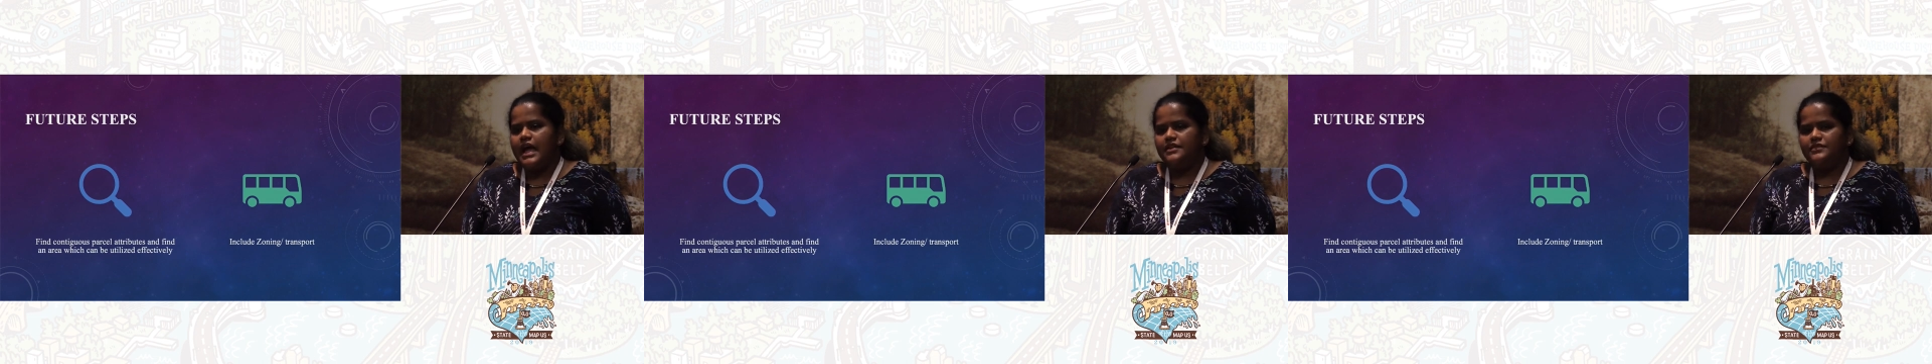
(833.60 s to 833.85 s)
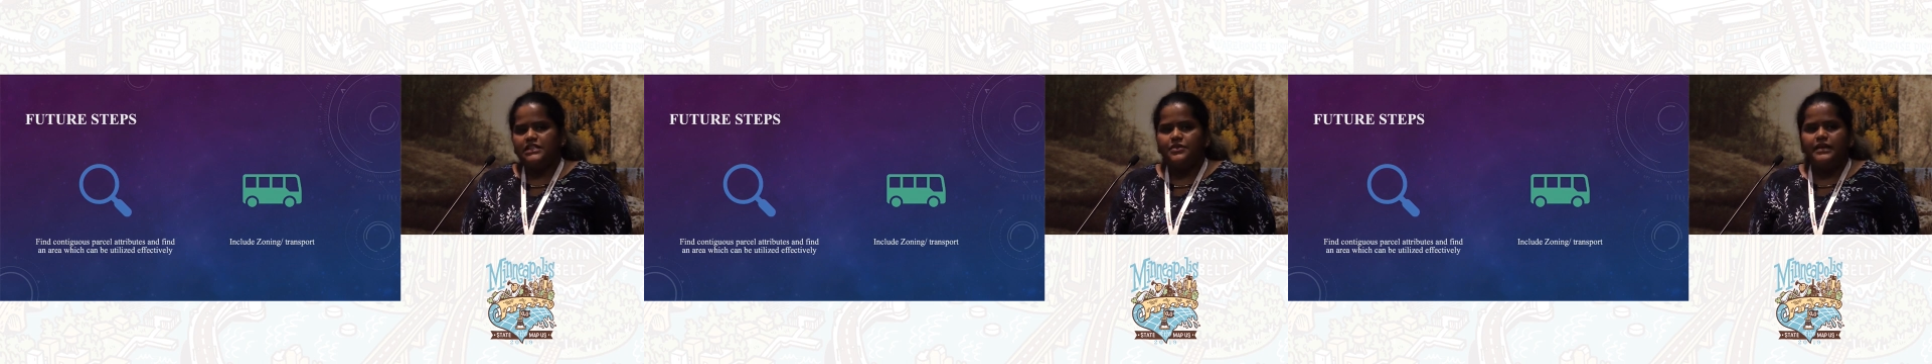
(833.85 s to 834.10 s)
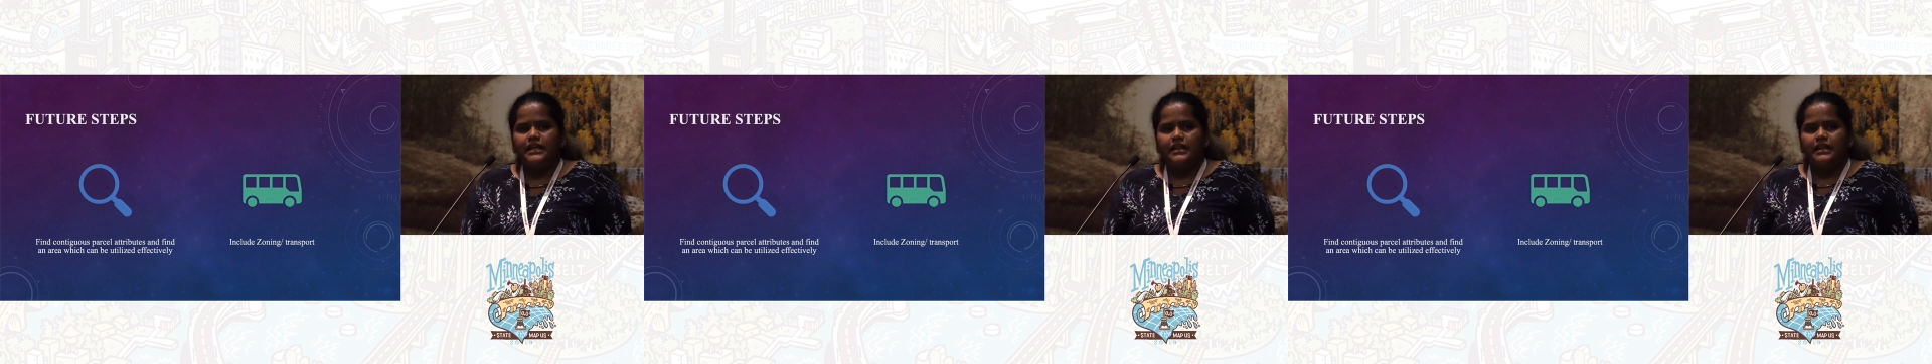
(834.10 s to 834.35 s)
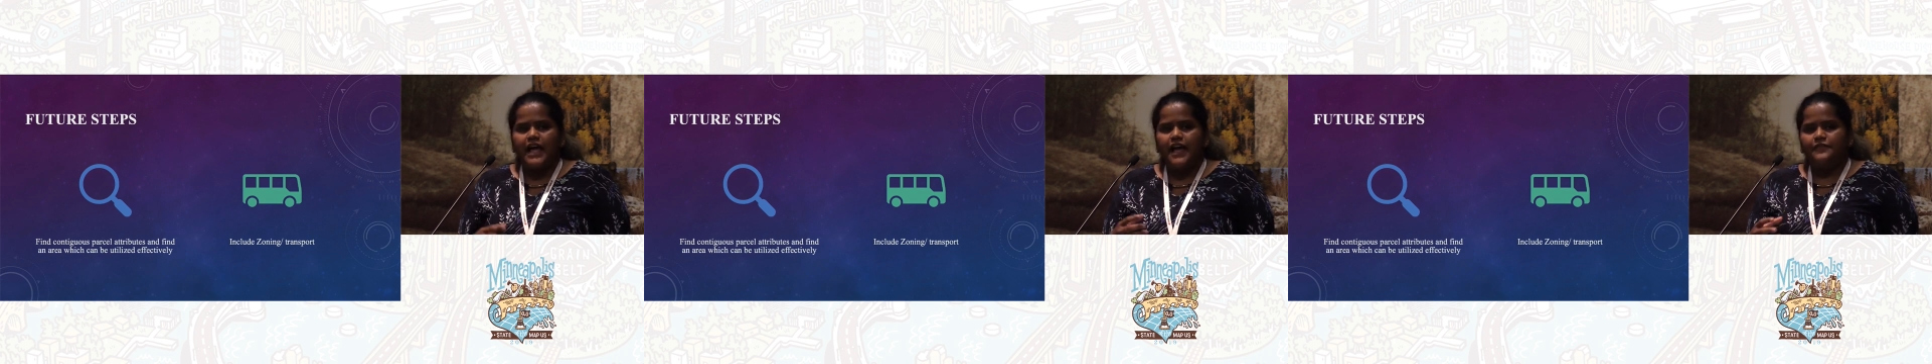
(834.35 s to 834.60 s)
and whether we
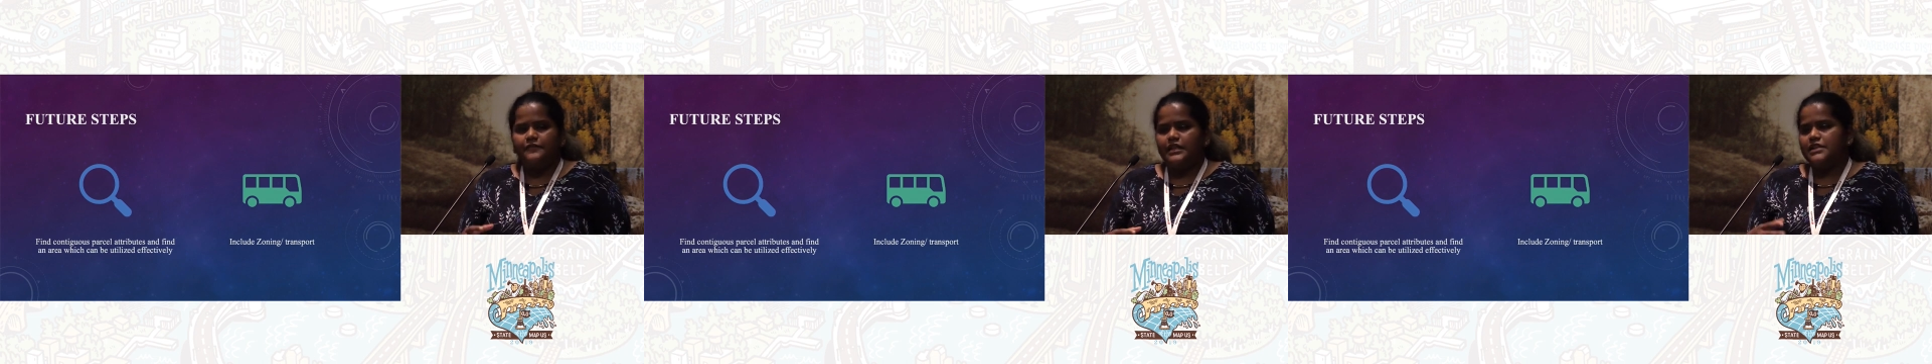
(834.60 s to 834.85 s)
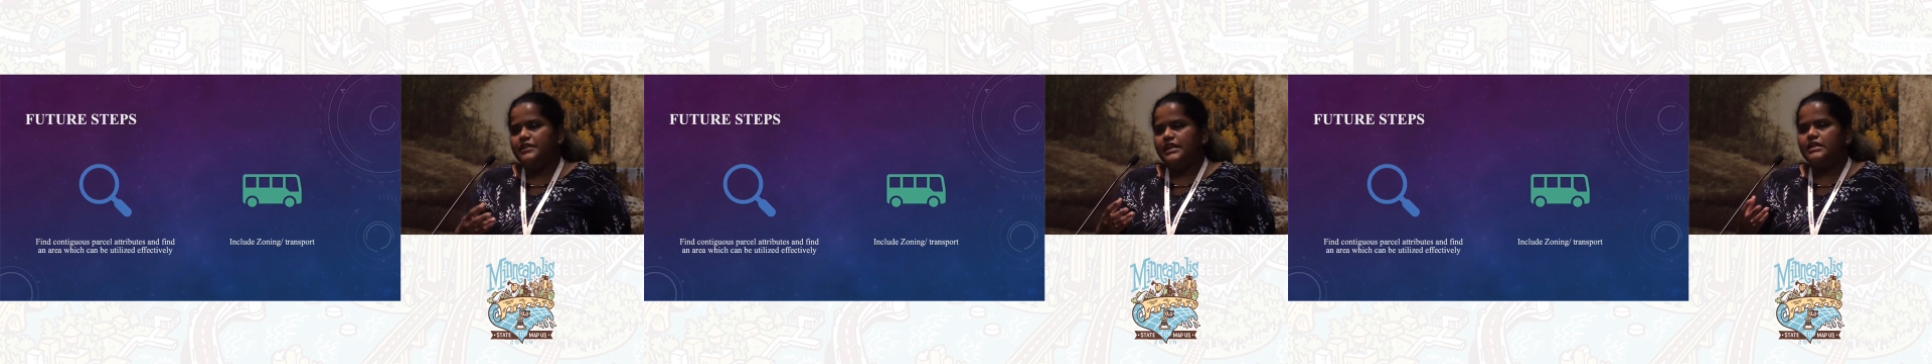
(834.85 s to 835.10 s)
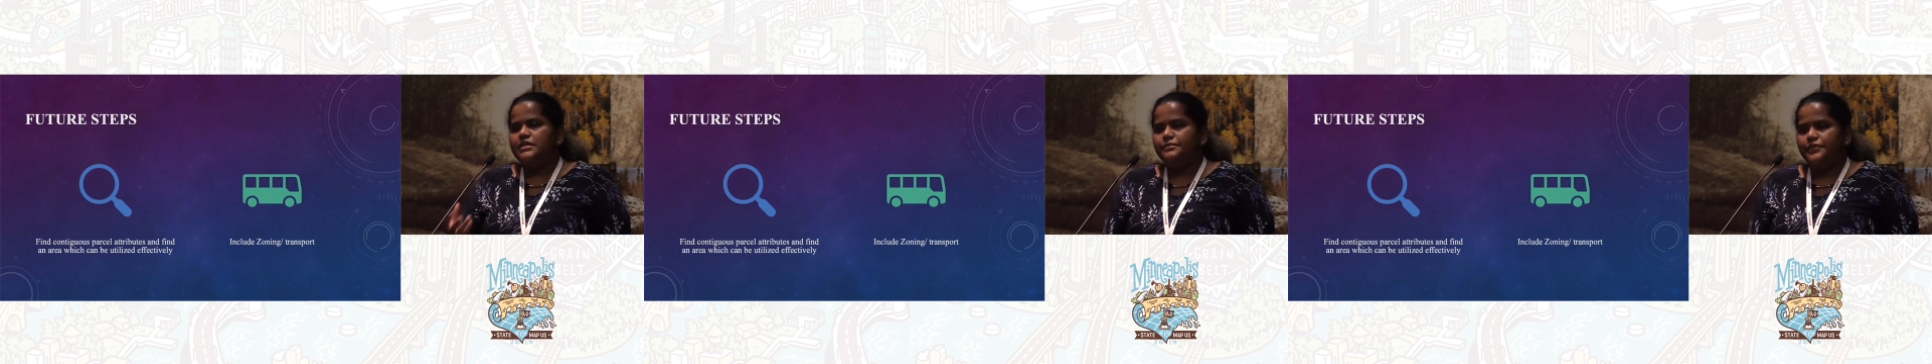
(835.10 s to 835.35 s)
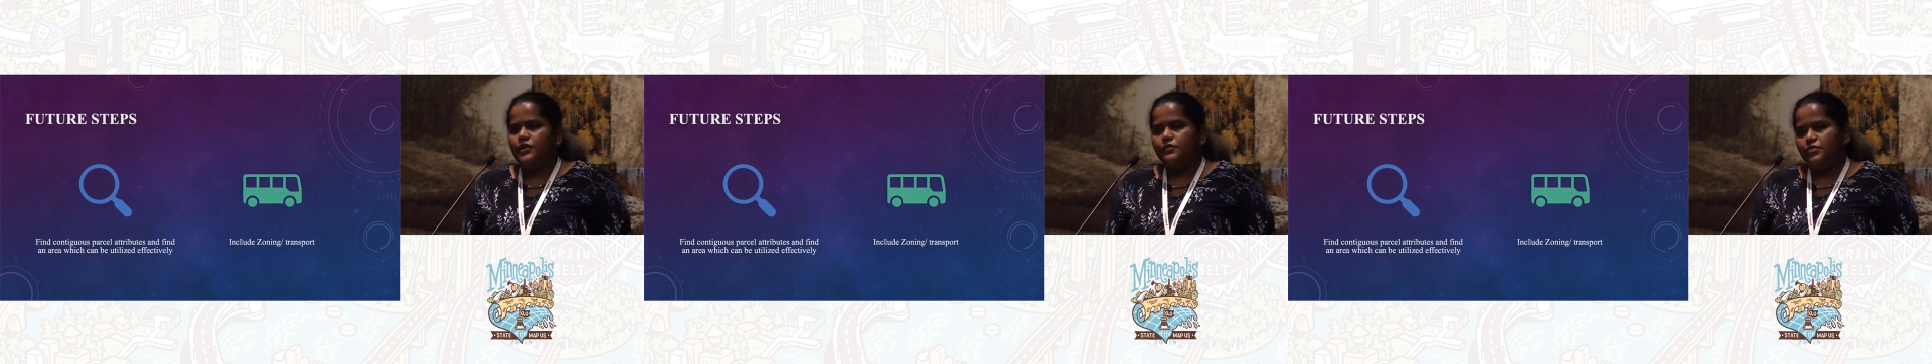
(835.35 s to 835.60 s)
can have whether we can
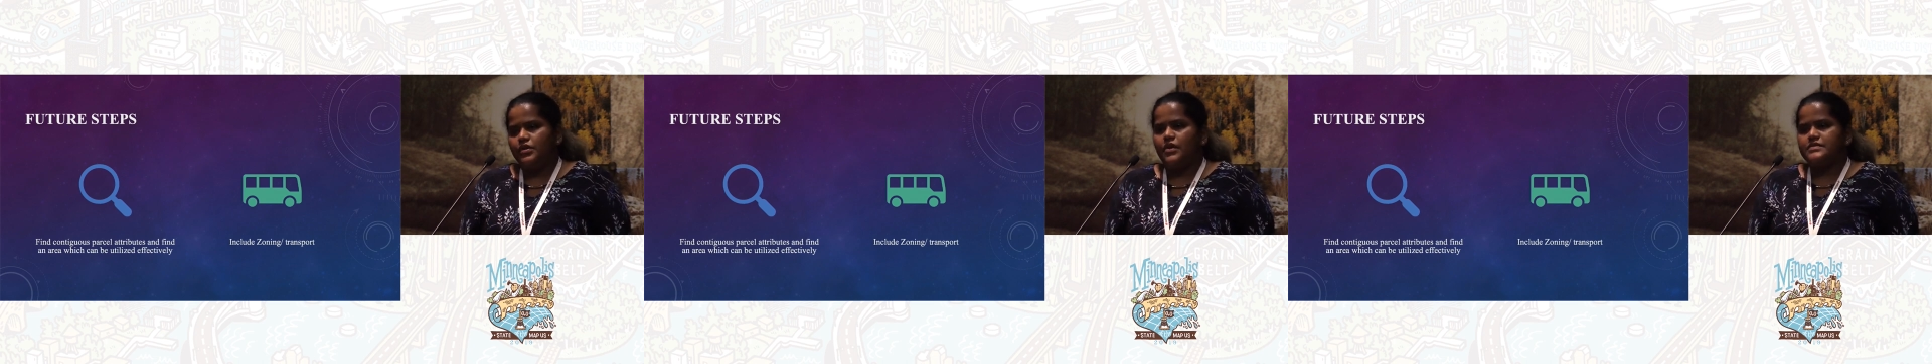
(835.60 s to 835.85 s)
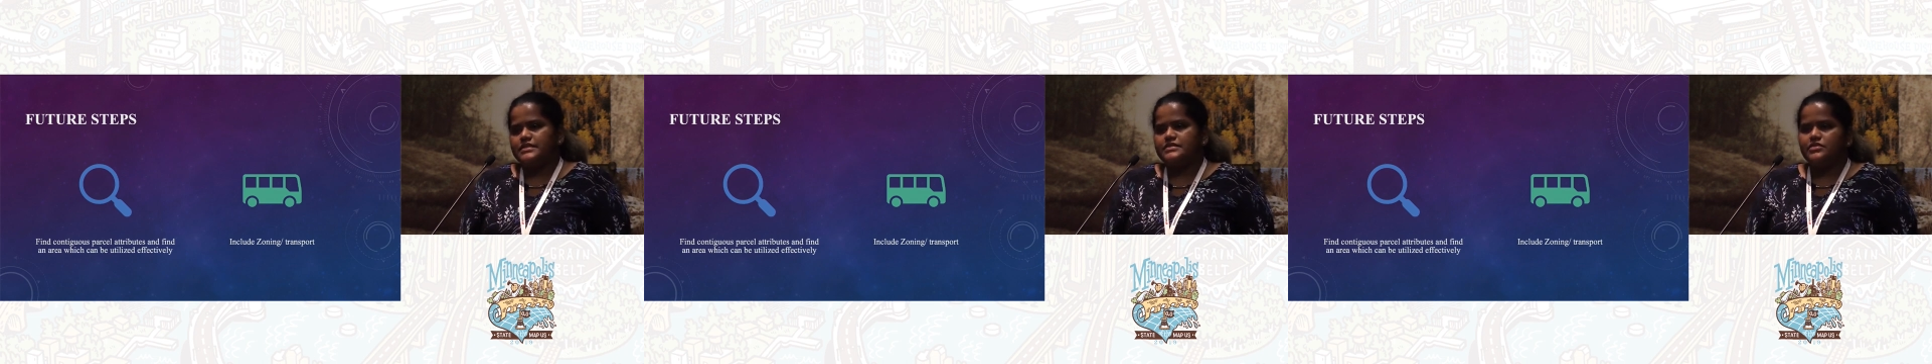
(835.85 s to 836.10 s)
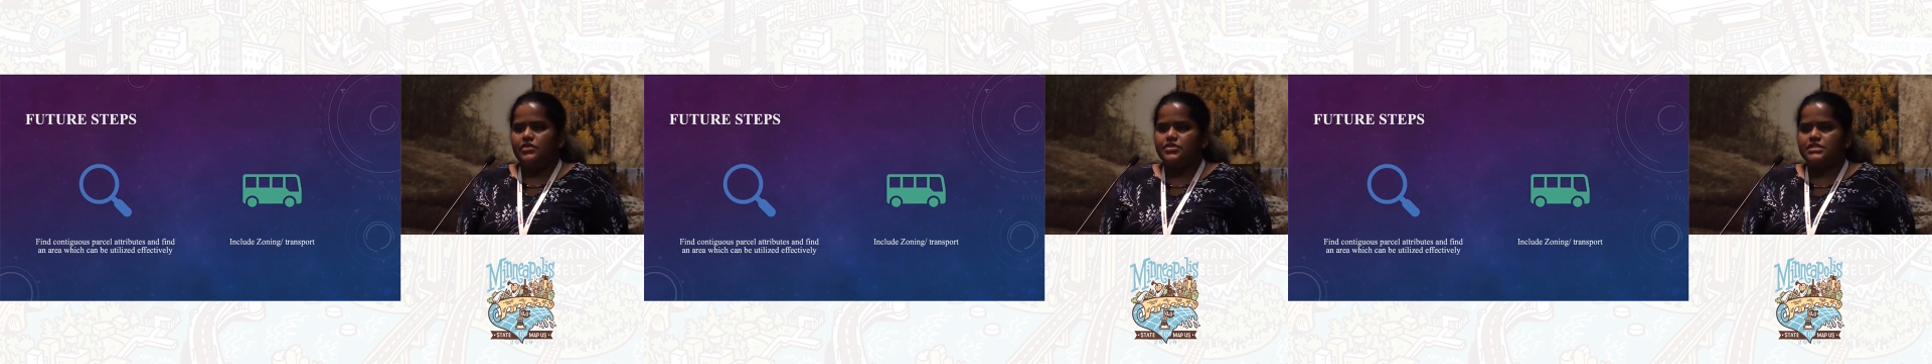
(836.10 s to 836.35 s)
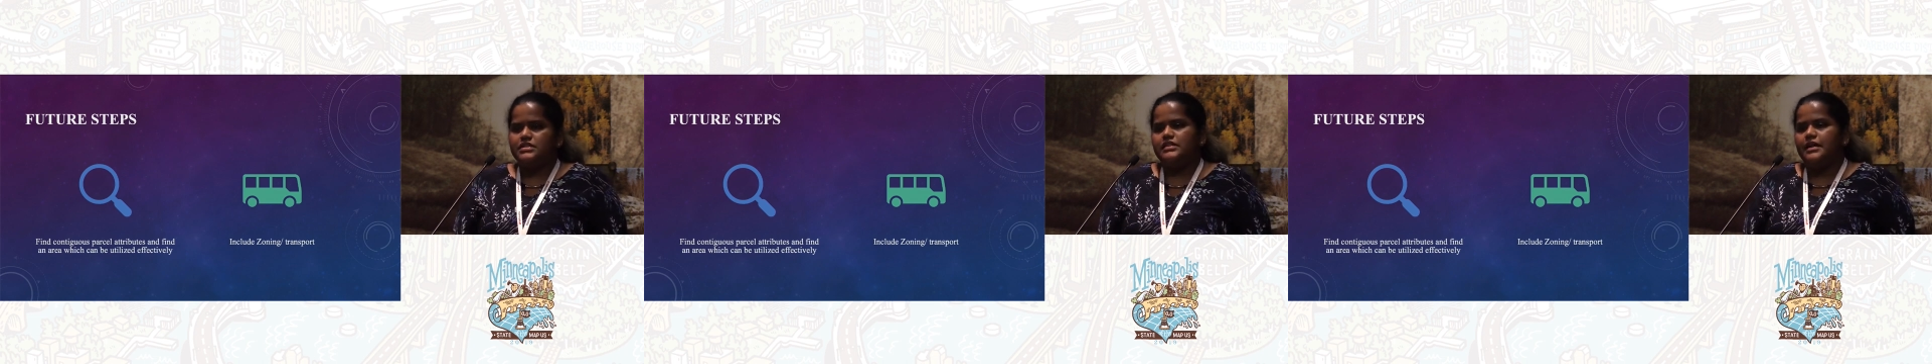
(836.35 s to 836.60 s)
improve more housing
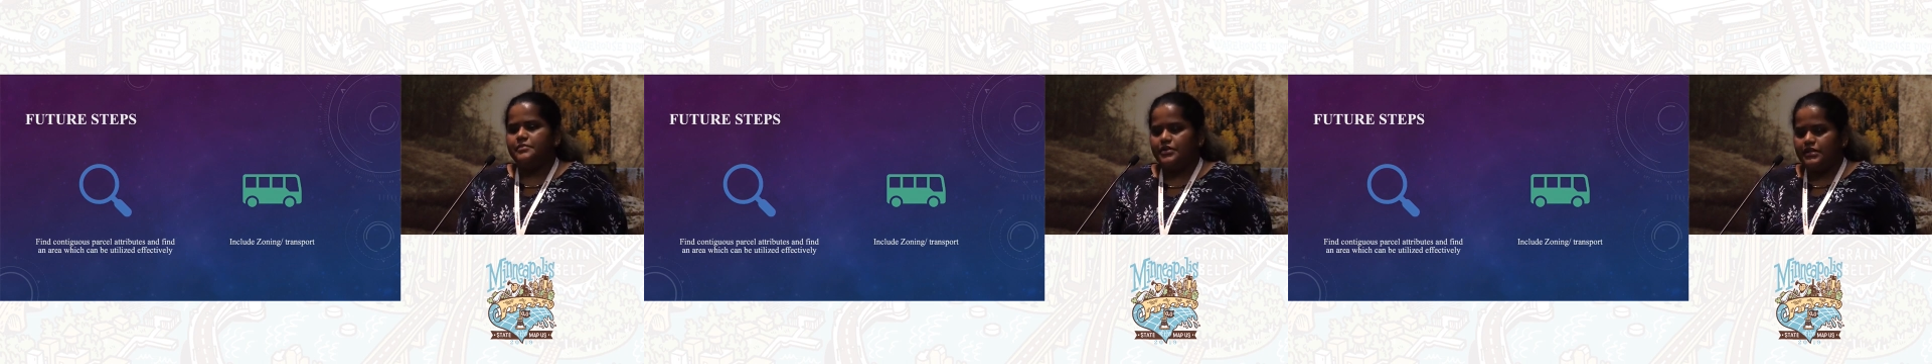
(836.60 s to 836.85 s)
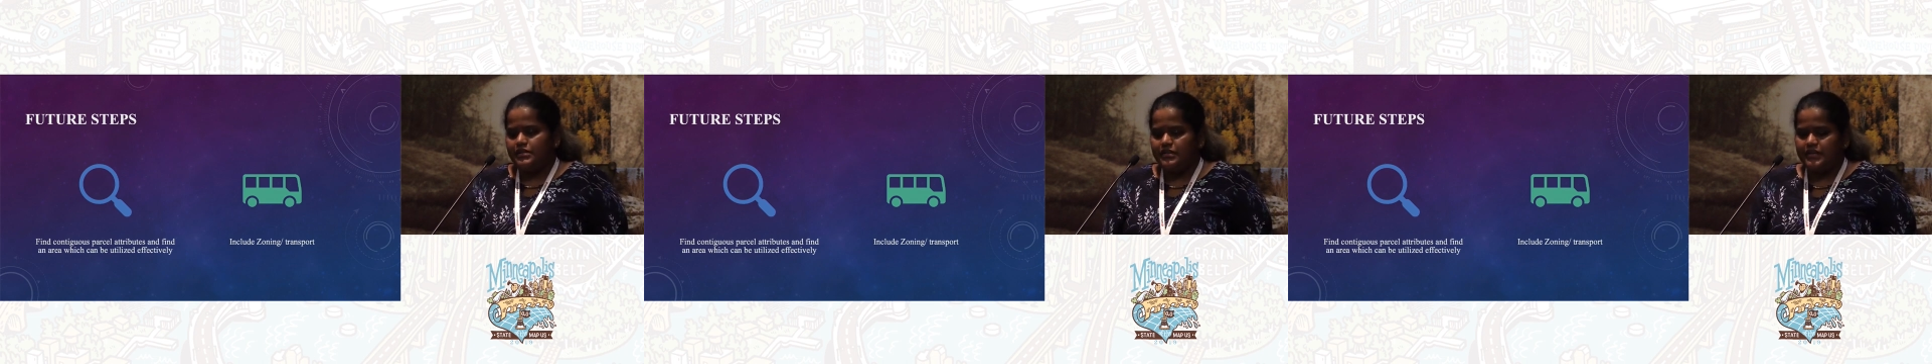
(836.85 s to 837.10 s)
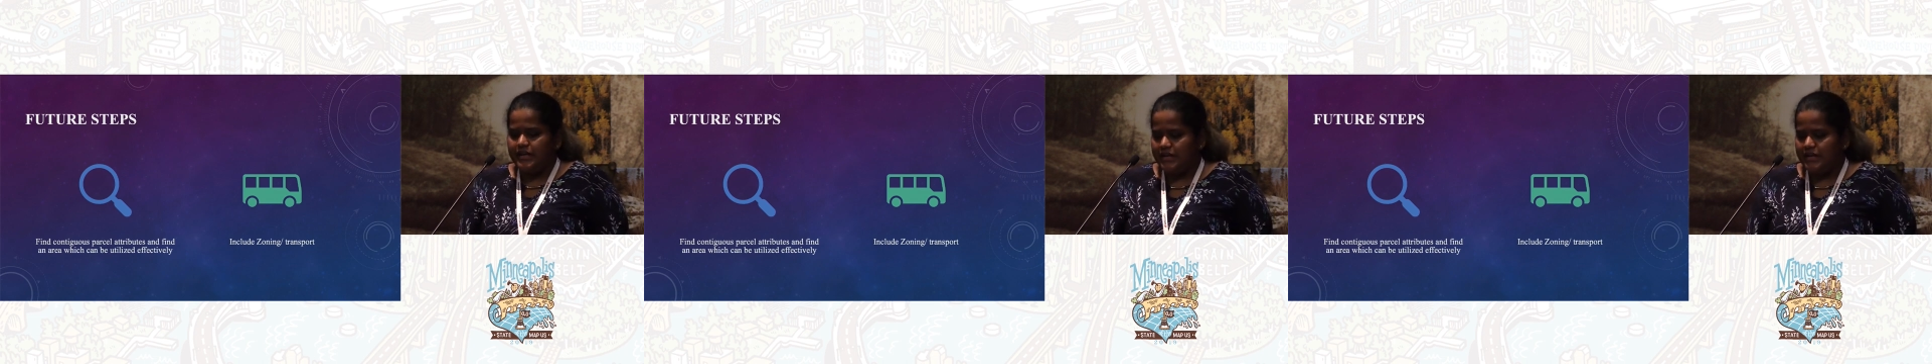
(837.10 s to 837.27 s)
solution in that particular